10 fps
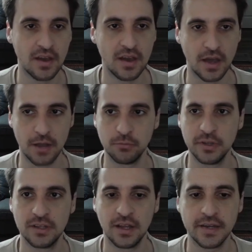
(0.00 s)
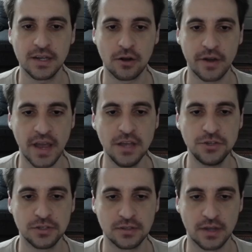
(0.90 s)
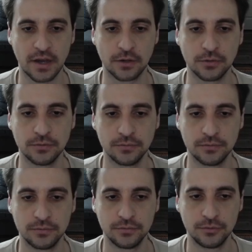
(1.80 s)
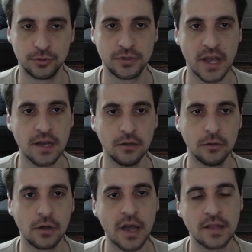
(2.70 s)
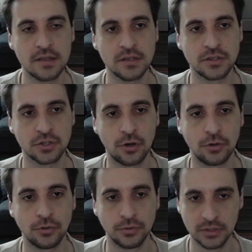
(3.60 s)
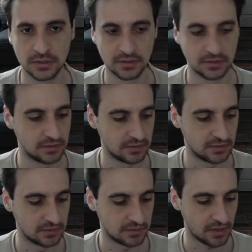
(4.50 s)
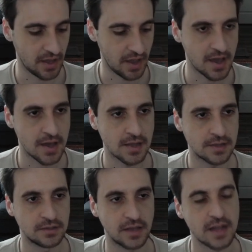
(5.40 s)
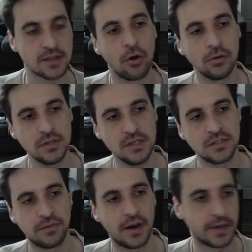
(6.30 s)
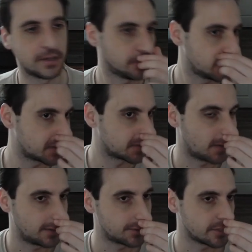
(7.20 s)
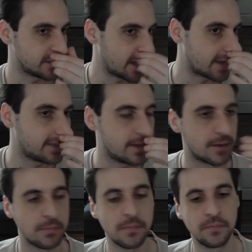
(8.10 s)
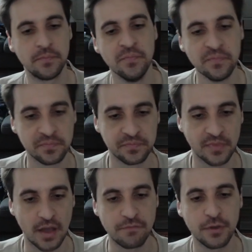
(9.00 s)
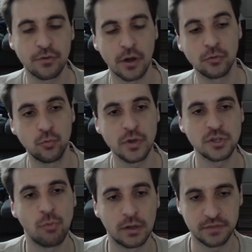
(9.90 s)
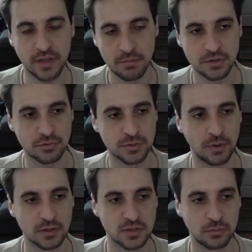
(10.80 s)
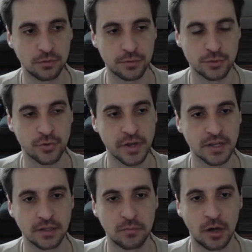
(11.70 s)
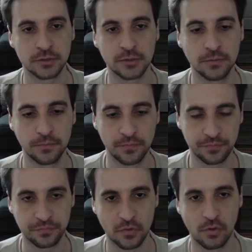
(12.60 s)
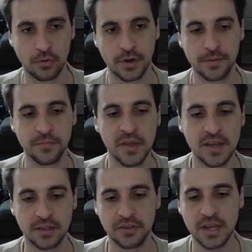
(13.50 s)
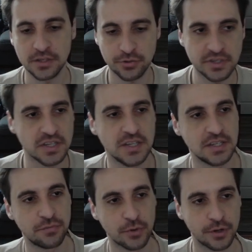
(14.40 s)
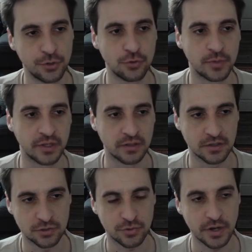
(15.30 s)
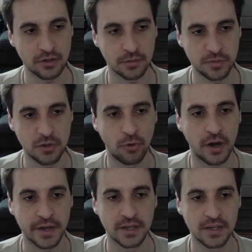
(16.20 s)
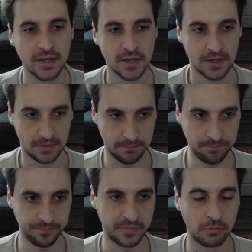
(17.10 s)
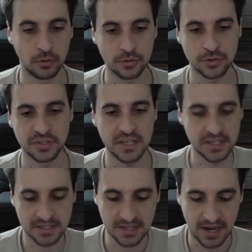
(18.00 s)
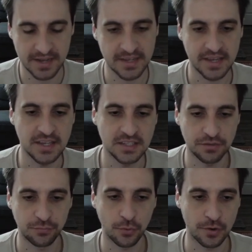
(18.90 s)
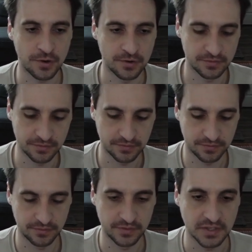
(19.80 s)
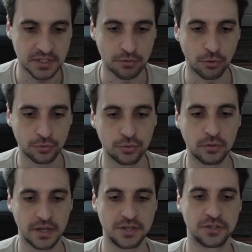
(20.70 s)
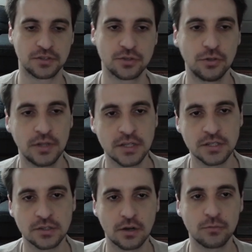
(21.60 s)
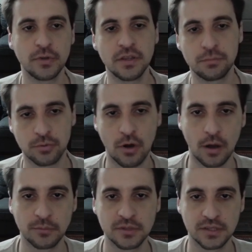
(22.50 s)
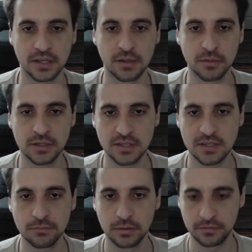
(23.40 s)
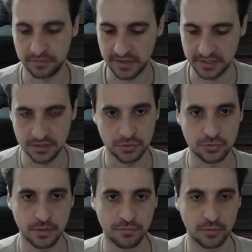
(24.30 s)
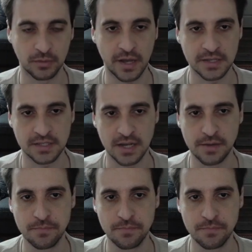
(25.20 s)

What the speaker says: and we'd like our agent now to take a look at this code and at all these files, understand them, and figure out which one of is responsible for training the model. Okay, now the answer is easy for a human. It's train.py. And we'll also see it's kind of easy for the zero tool agent. So let's start with the prompt, and I'm going to simplify the script from last time